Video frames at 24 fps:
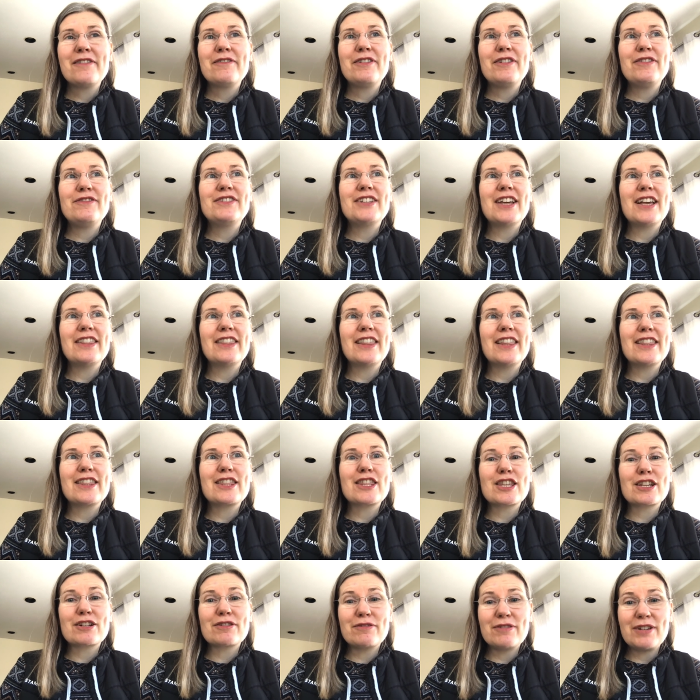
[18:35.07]
We've done
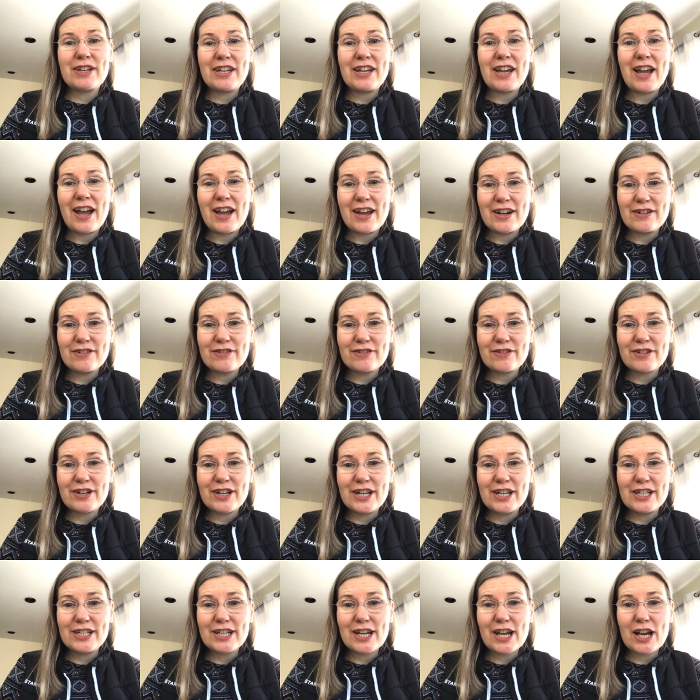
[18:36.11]

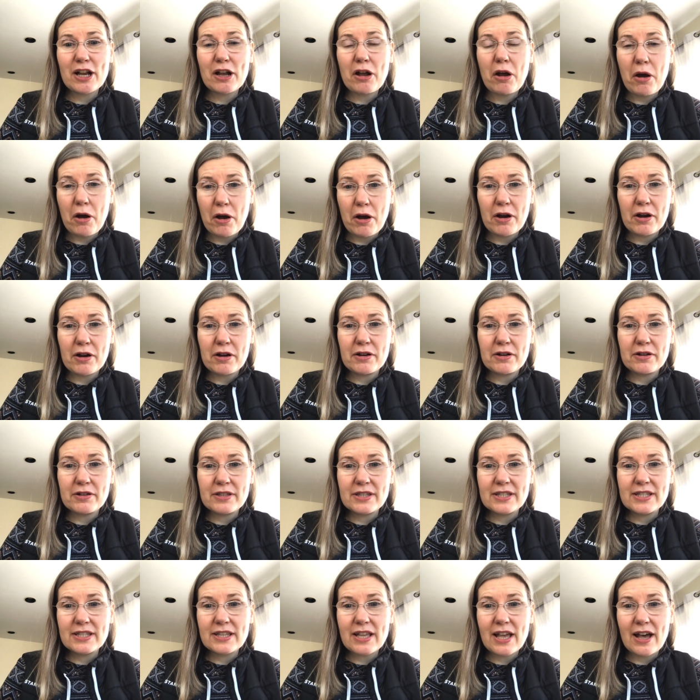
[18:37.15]
300
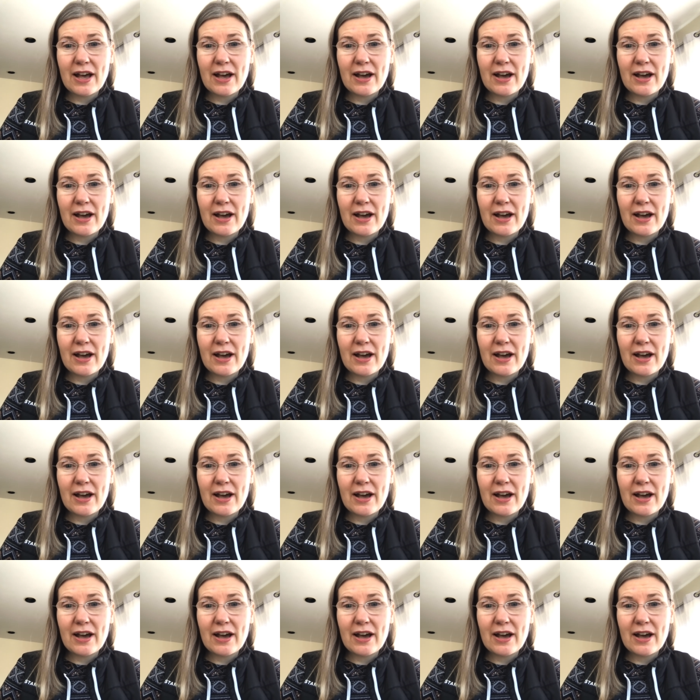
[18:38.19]
cards